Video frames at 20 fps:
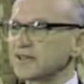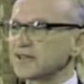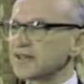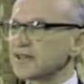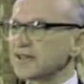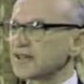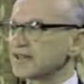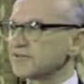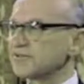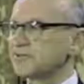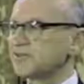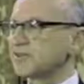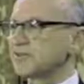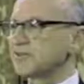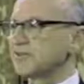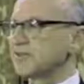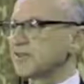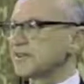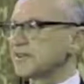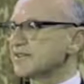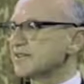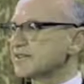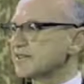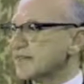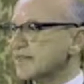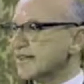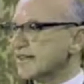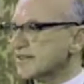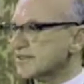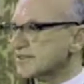another form of hidden
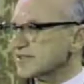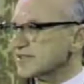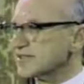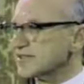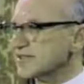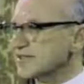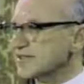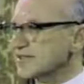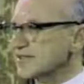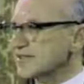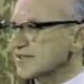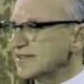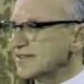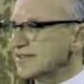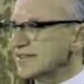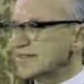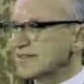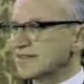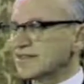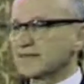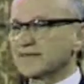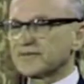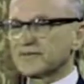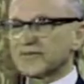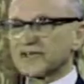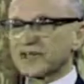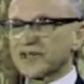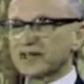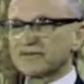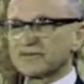tax. If the
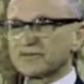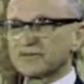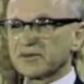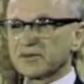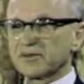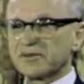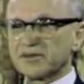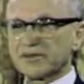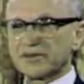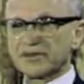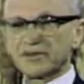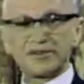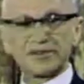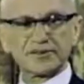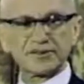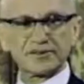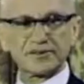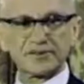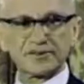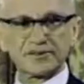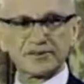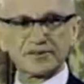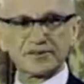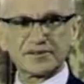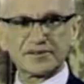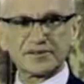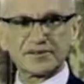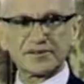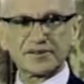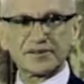government borrows,
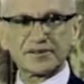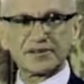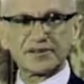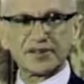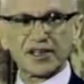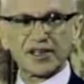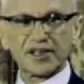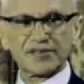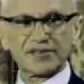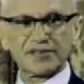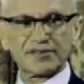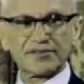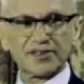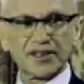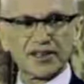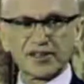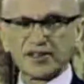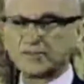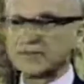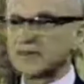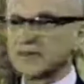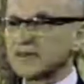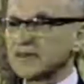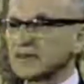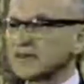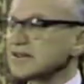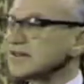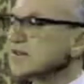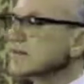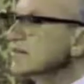there's less available
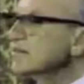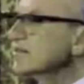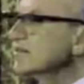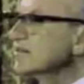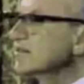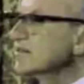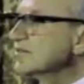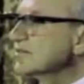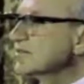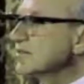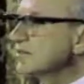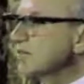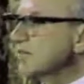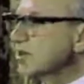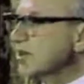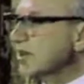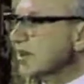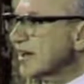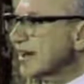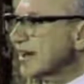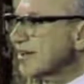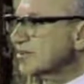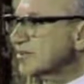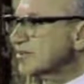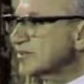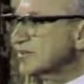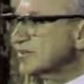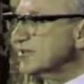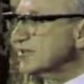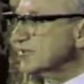to build
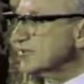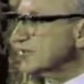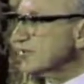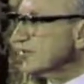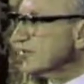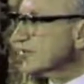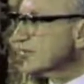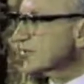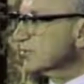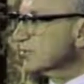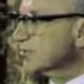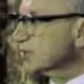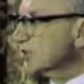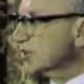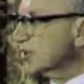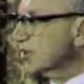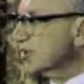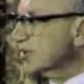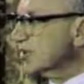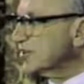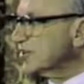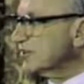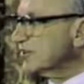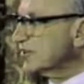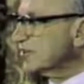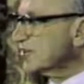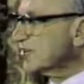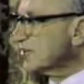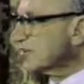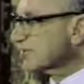houses or machines
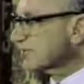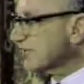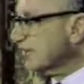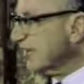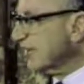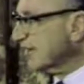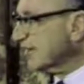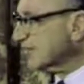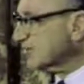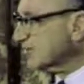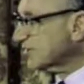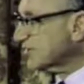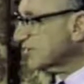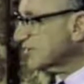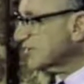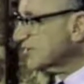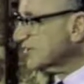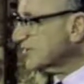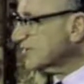or factories.